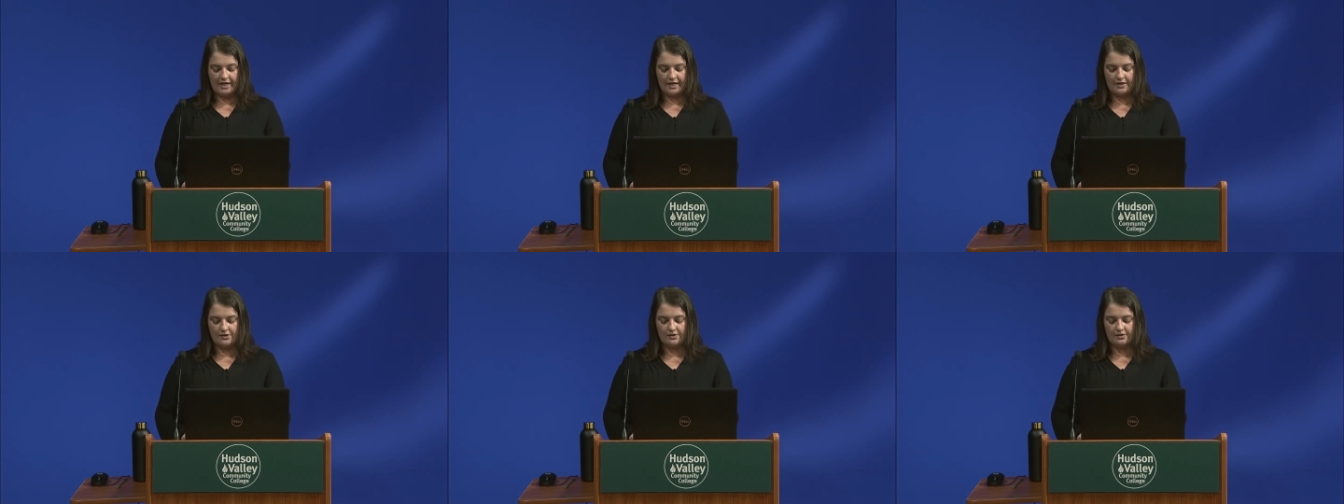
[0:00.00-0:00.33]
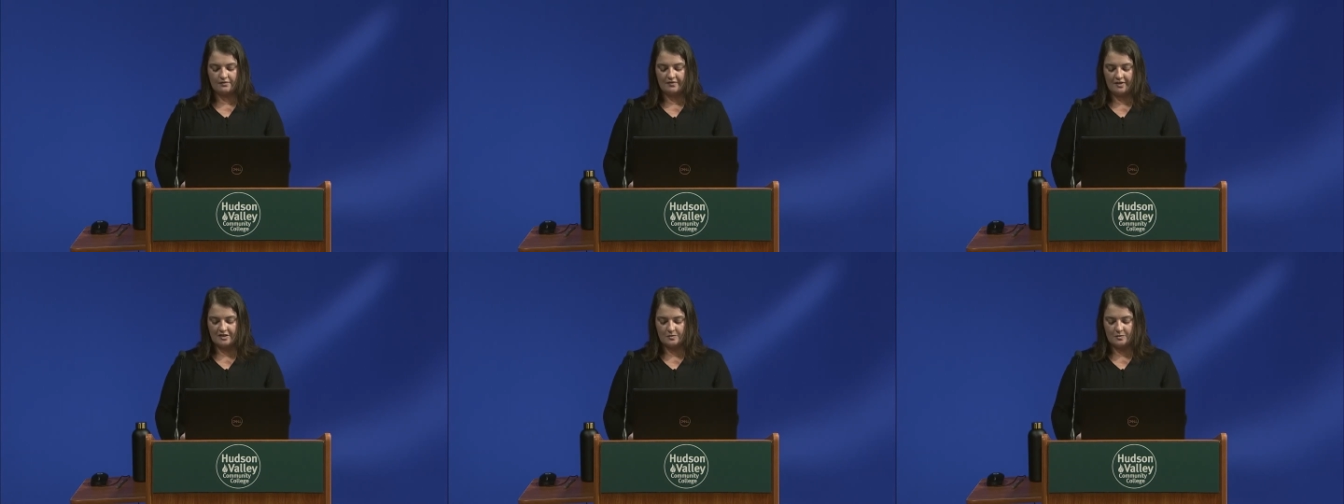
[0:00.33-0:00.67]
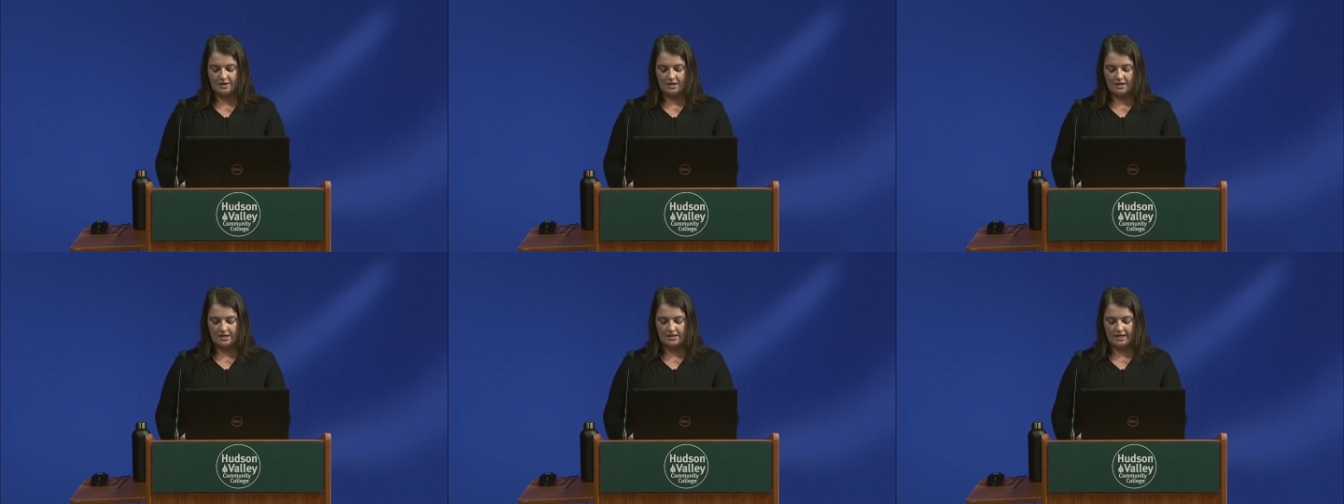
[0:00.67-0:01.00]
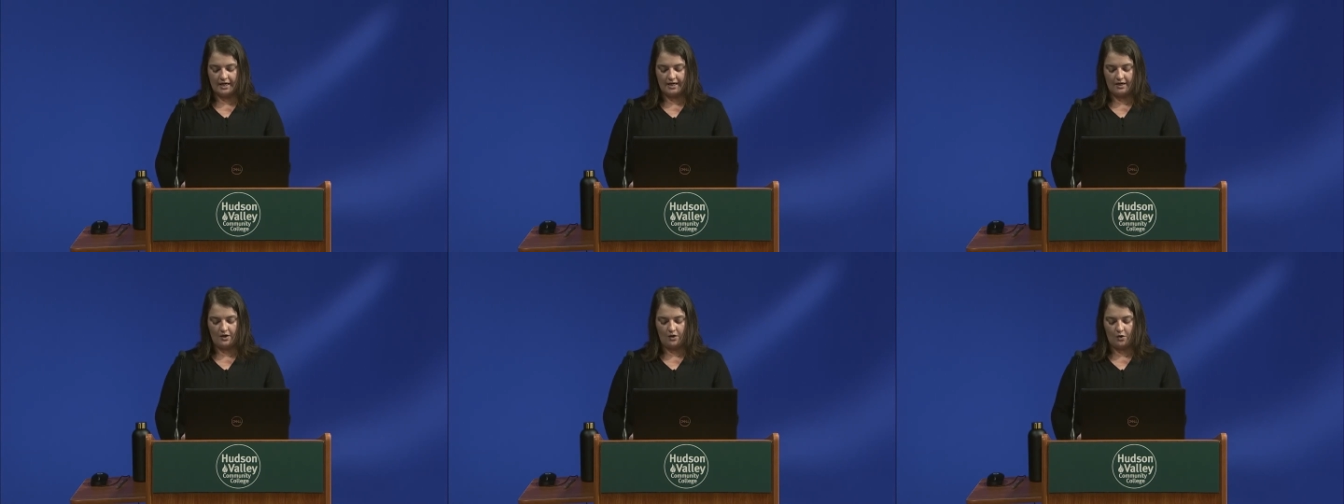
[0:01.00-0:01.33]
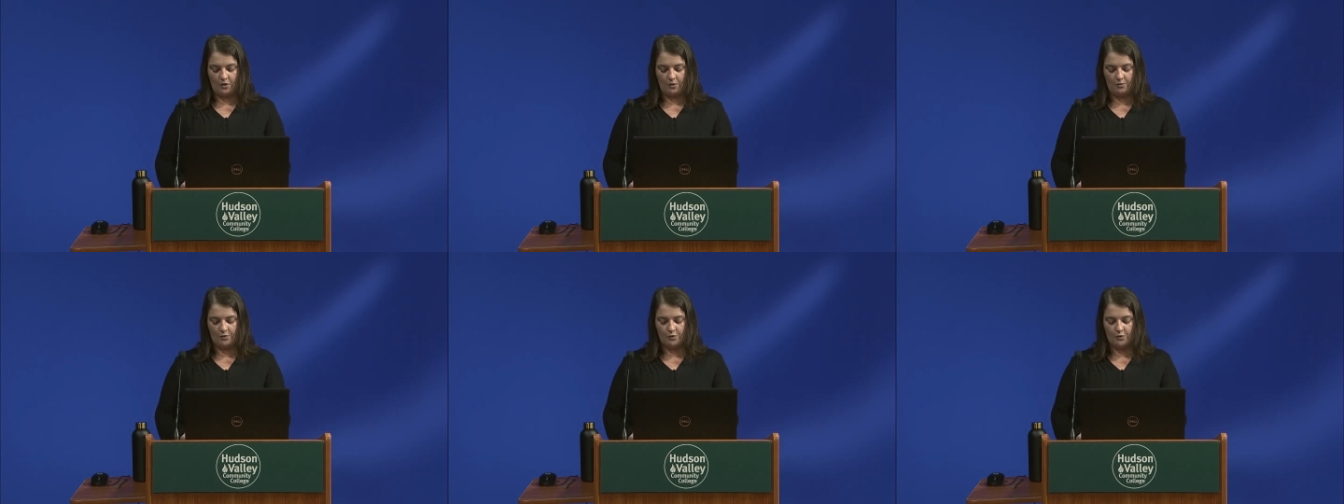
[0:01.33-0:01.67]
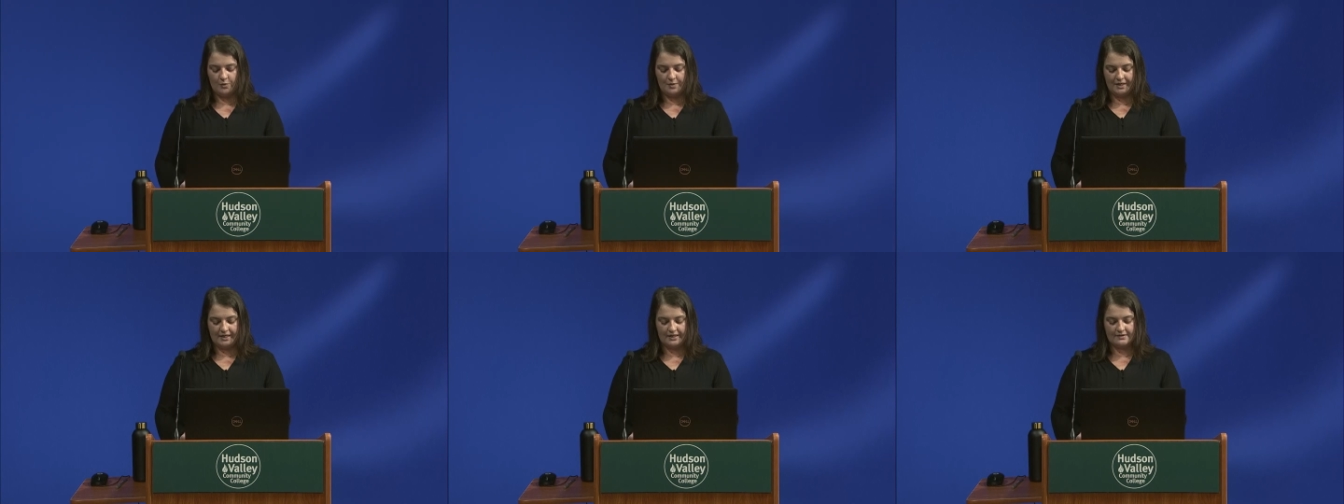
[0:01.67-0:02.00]
and your investment in a tiny home will
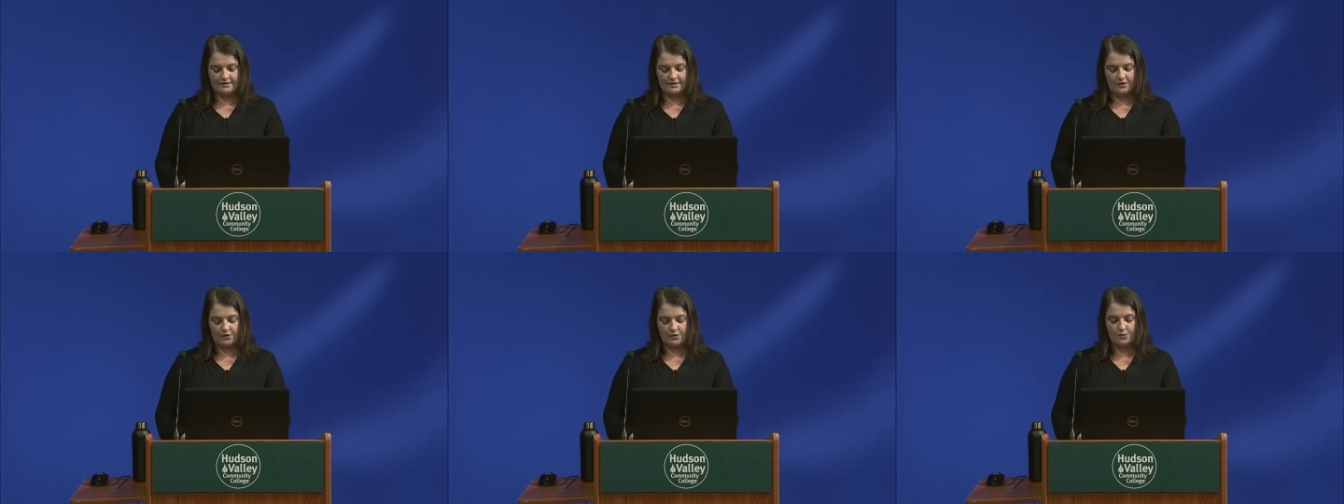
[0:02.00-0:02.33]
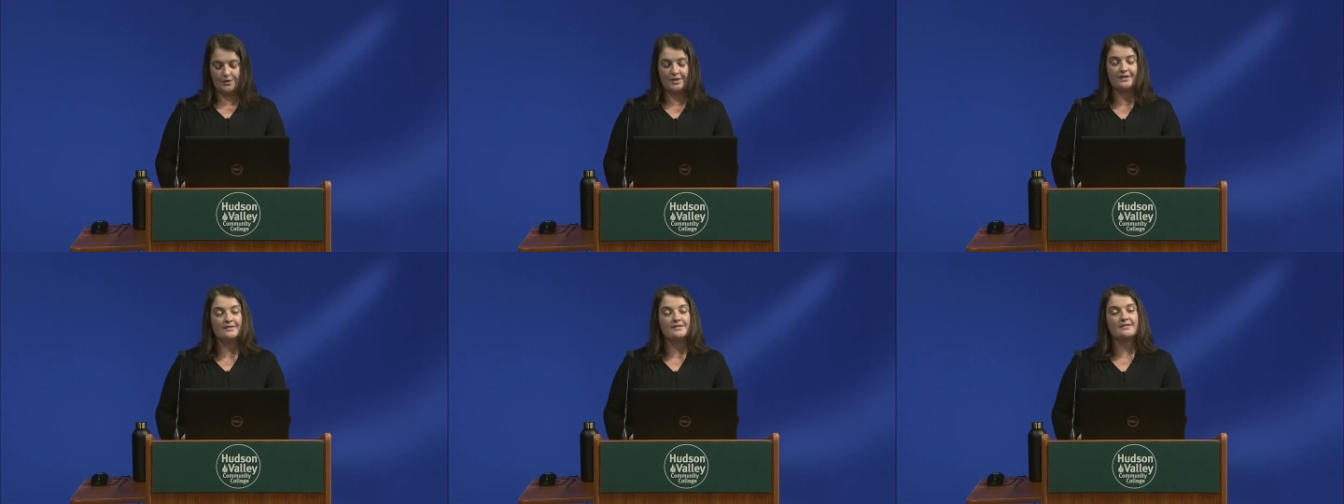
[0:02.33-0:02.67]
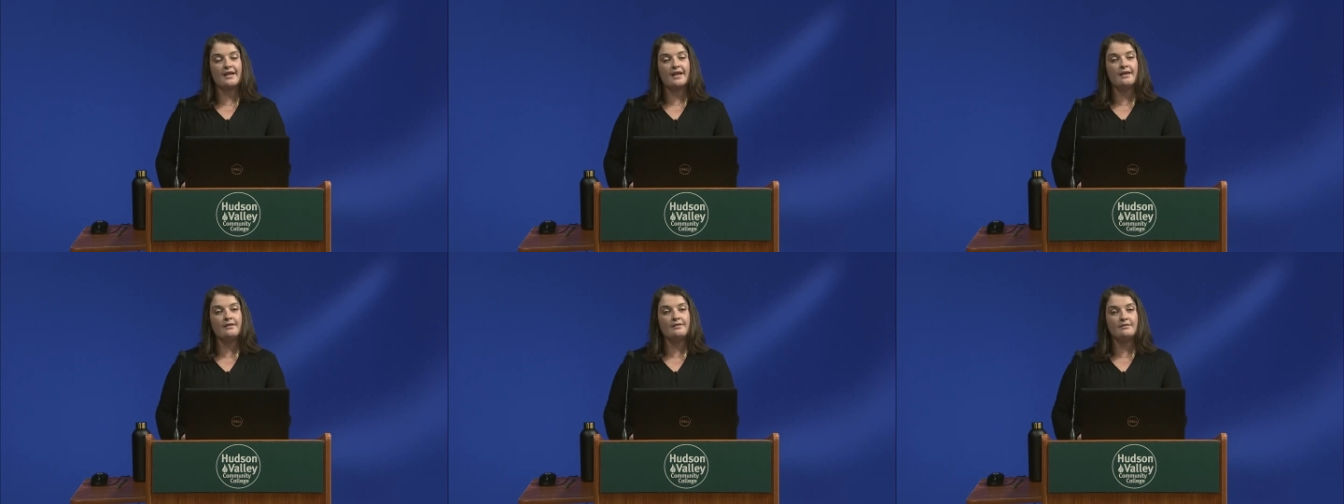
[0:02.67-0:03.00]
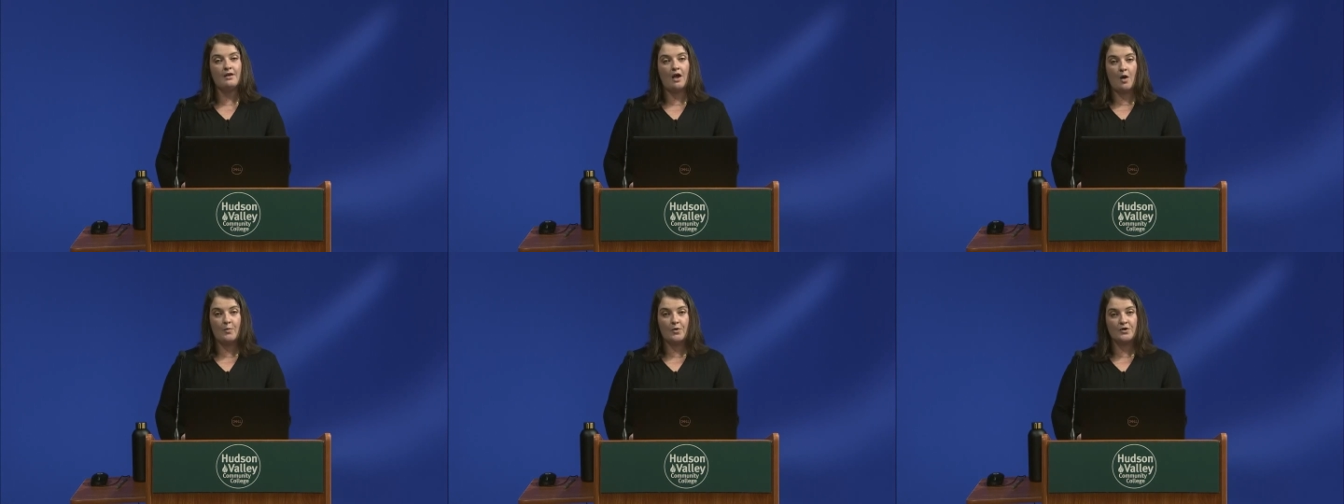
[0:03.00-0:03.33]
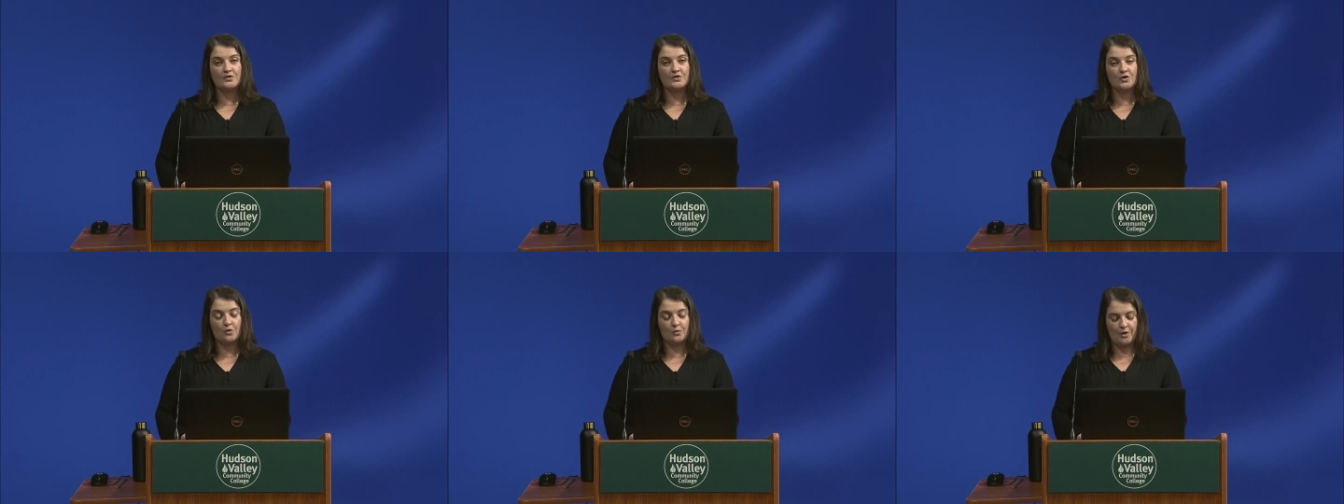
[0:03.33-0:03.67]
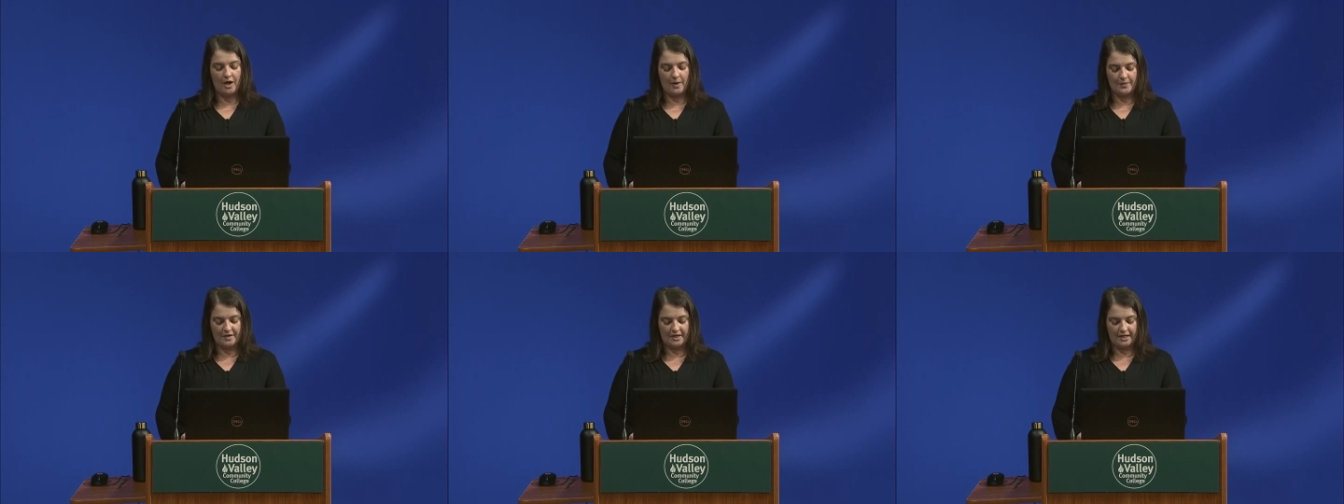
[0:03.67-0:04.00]
be considered real estate, not personal
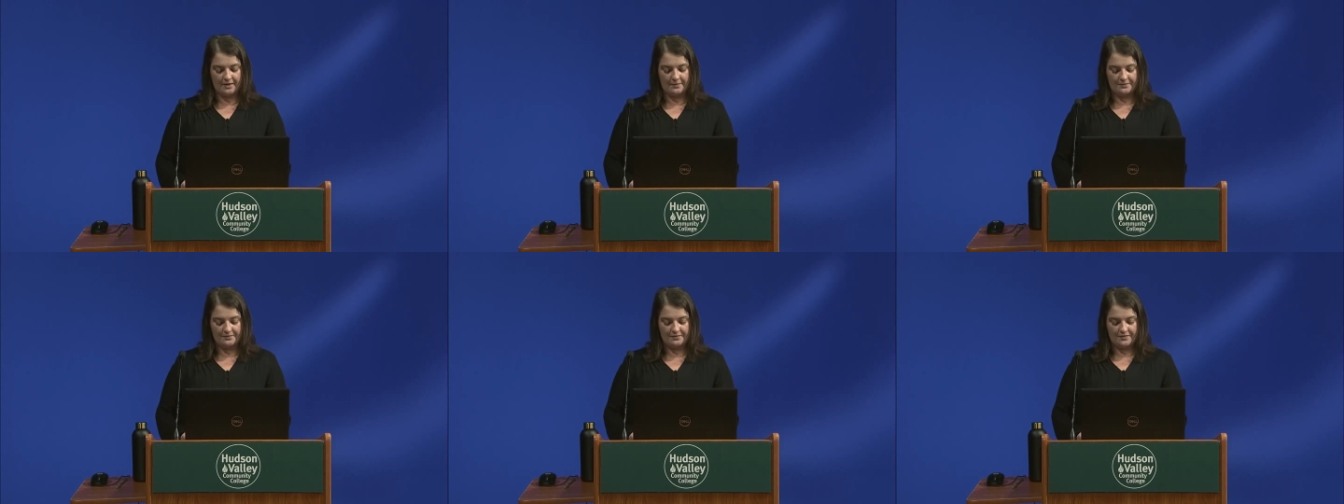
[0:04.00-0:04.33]
property.